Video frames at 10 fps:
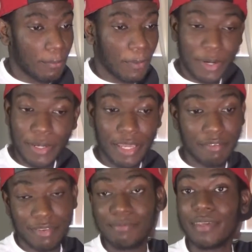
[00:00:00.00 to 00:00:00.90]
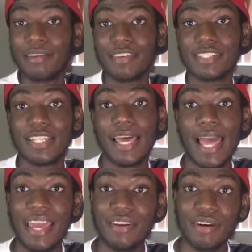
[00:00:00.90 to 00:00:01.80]
what if it if it's the
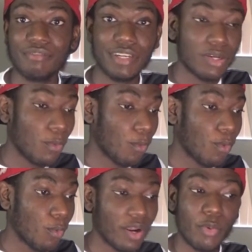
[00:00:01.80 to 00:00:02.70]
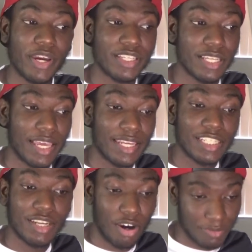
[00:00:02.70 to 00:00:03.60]
end of it what a way to end
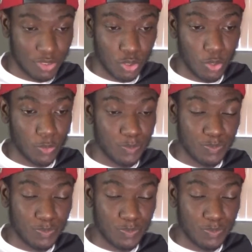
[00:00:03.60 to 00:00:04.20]
it off so